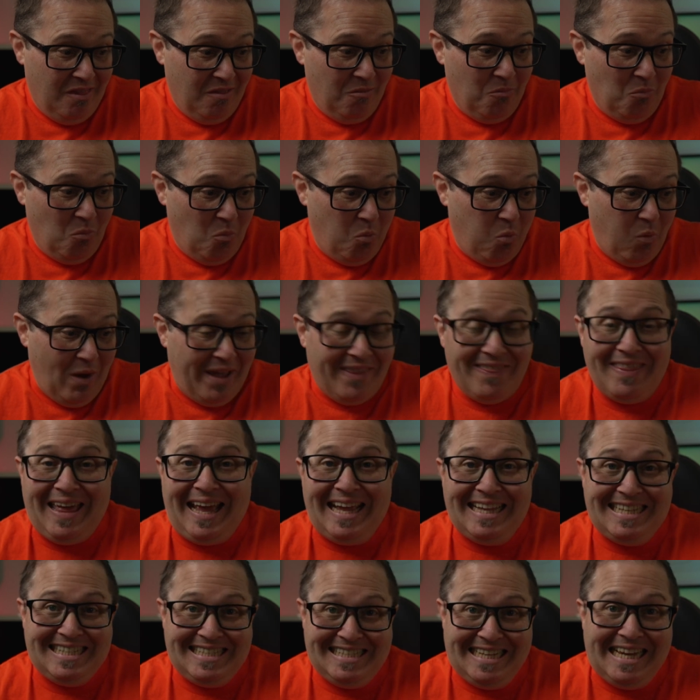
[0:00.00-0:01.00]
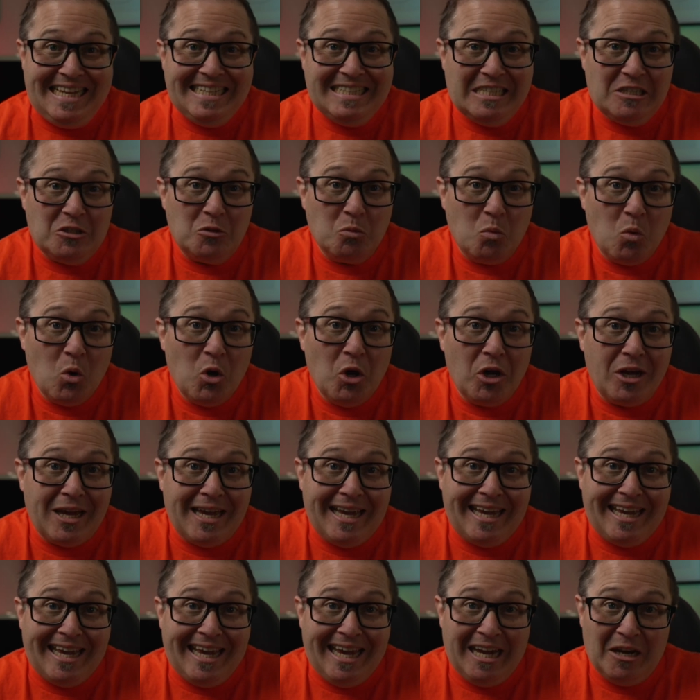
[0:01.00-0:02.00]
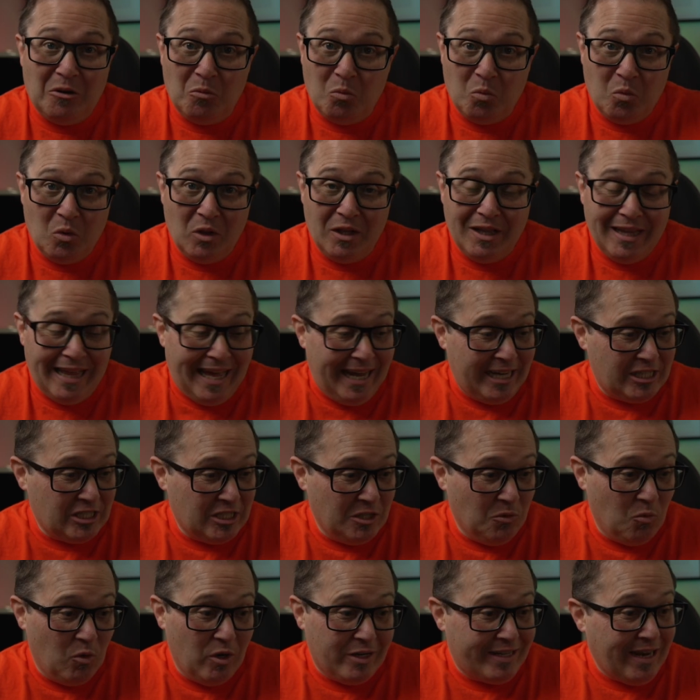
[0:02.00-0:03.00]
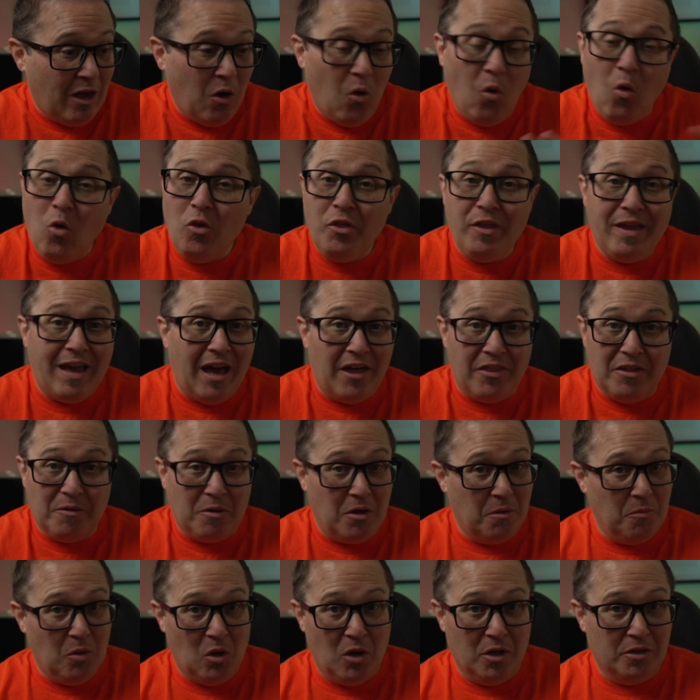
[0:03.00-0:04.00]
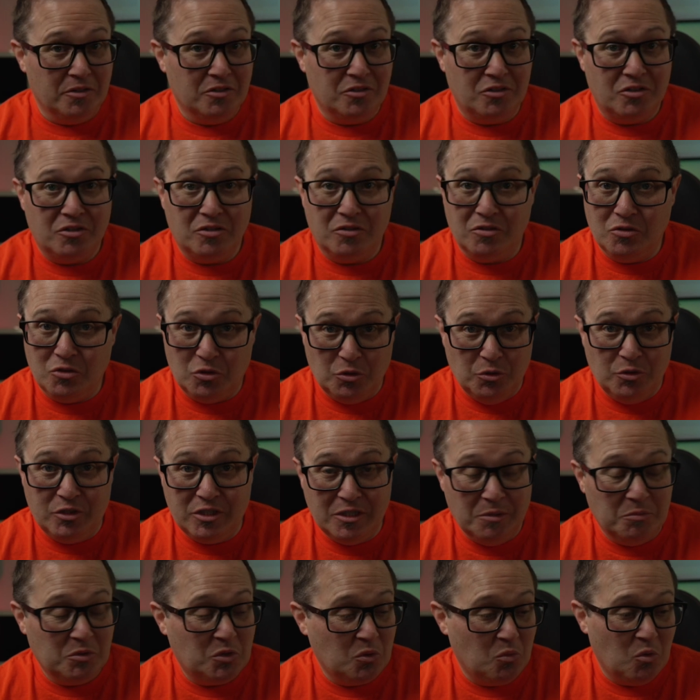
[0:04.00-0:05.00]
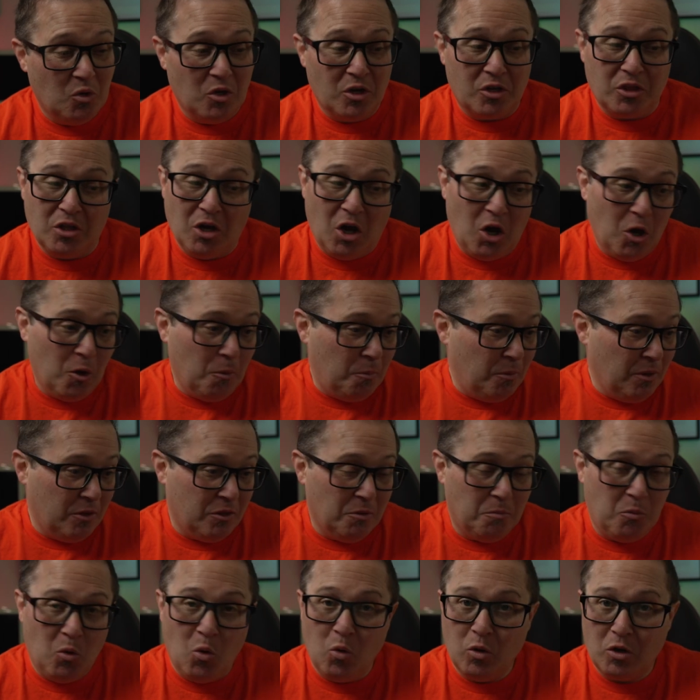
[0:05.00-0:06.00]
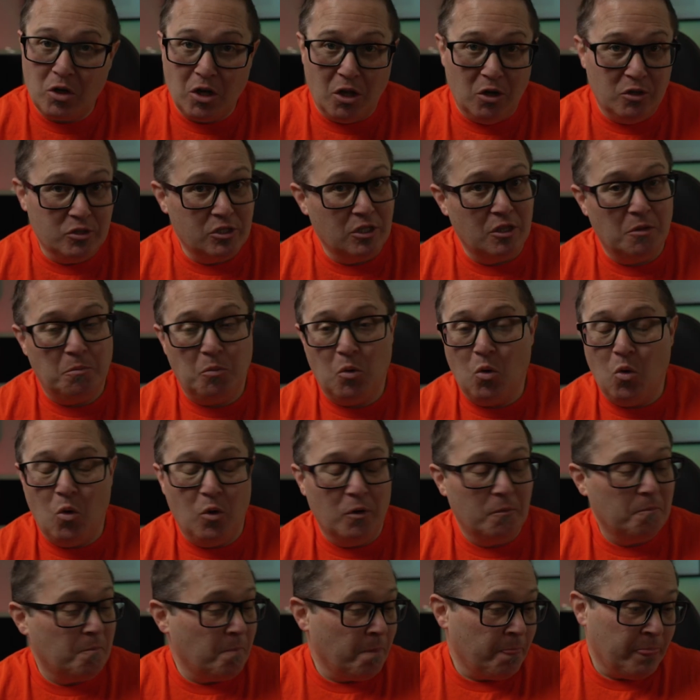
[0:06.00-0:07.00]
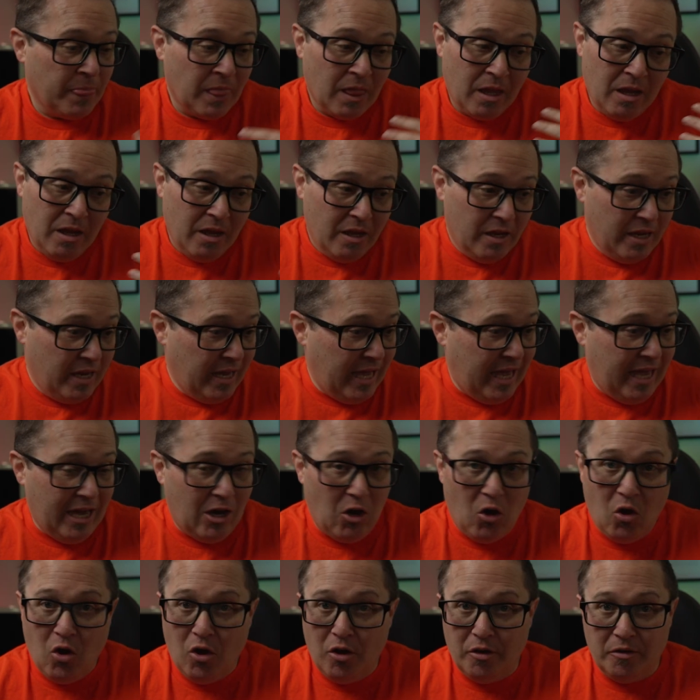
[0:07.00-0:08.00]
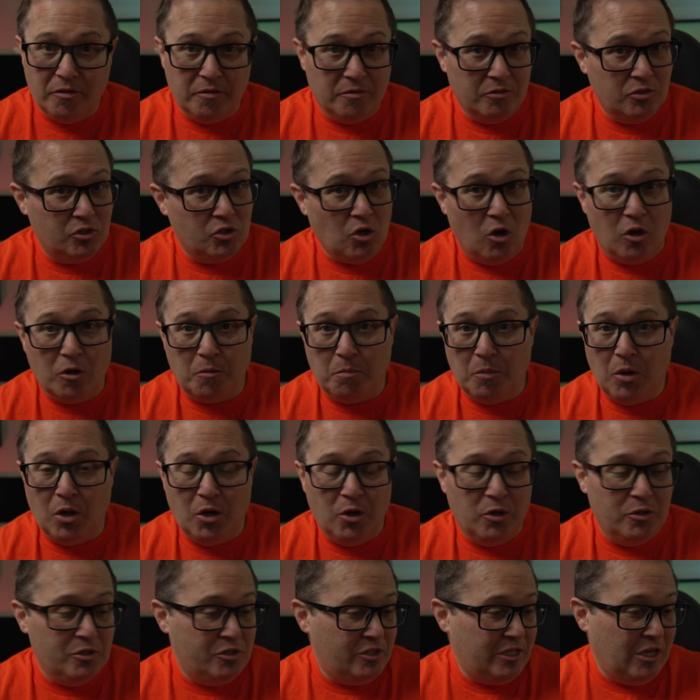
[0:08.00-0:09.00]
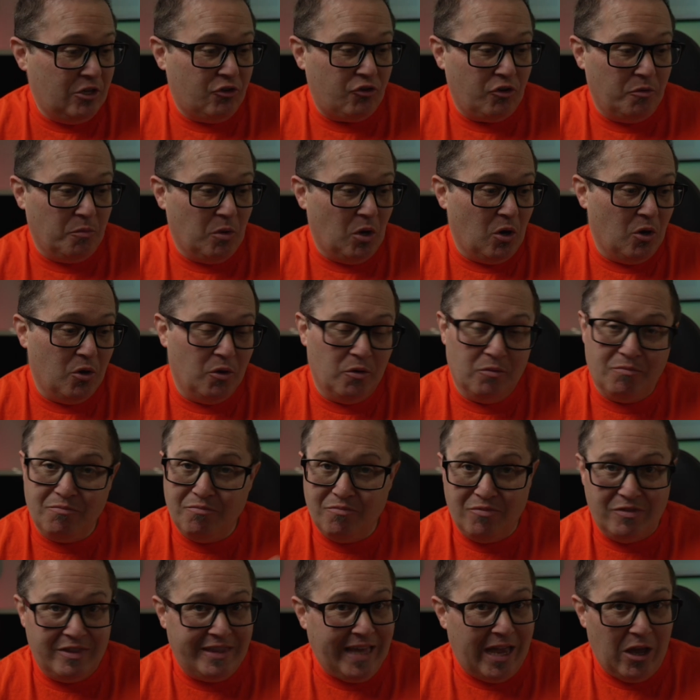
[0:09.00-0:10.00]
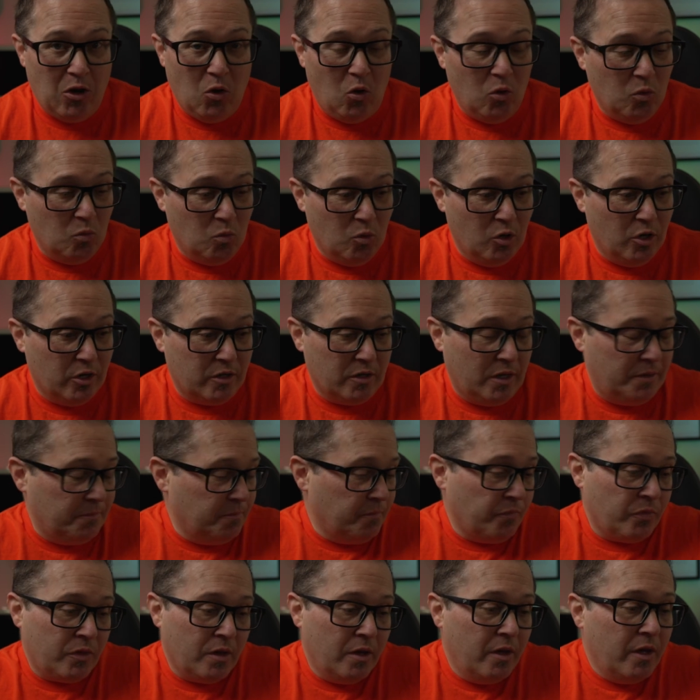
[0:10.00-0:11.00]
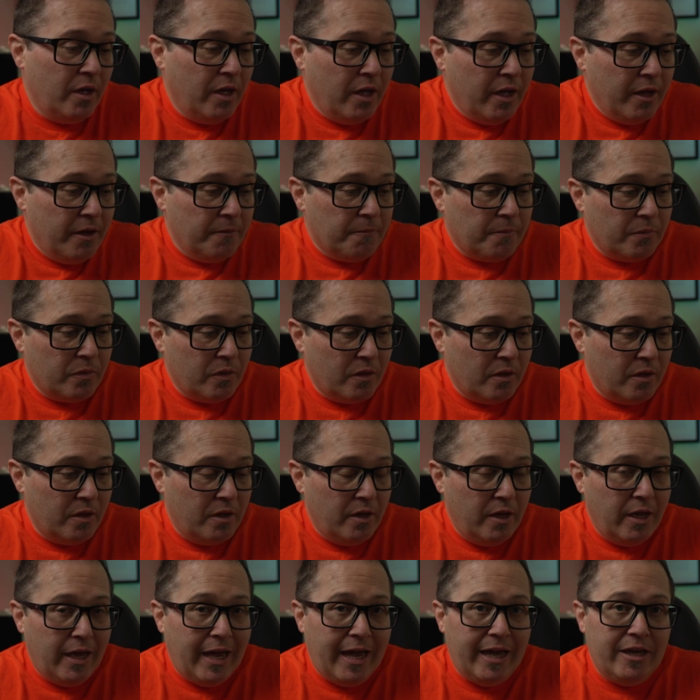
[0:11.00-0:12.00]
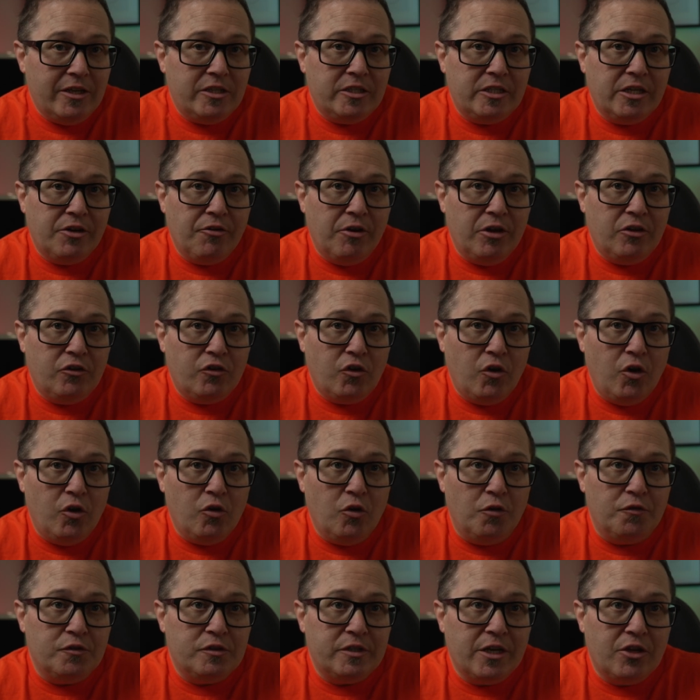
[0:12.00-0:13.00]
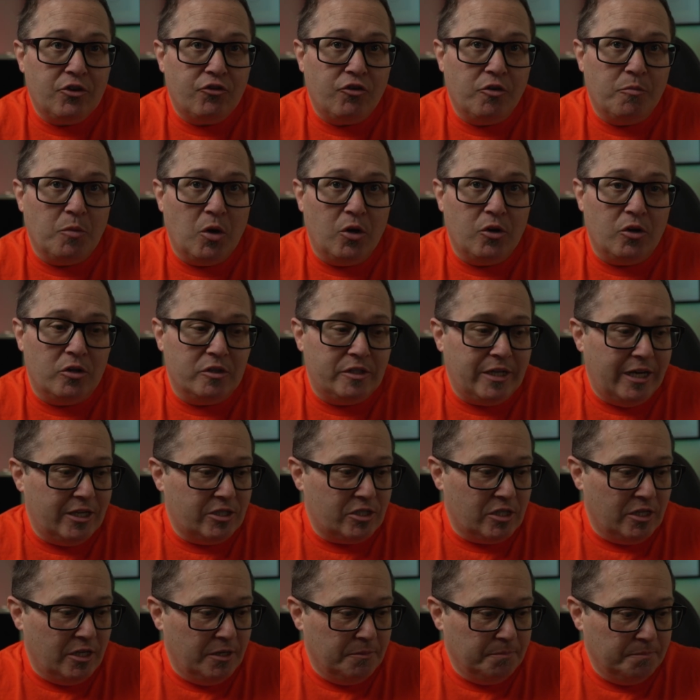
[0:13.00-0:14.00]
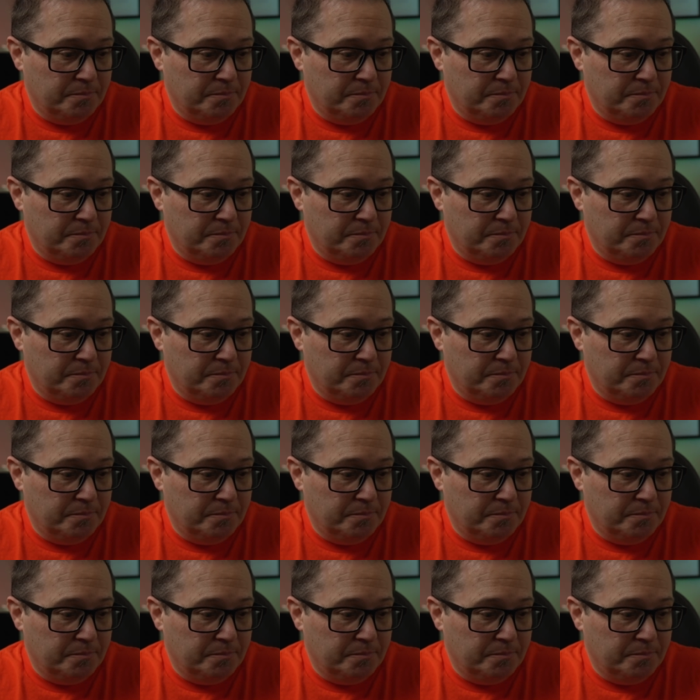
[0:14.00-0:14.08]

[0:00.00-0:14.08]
when that says it's working, it will actually work. Now, all the other commands do seem to work. The opening the port, closing the port, aircon, dog mode, sentry mode, they all work. Like, hey, turn off sentry mode on Tesla.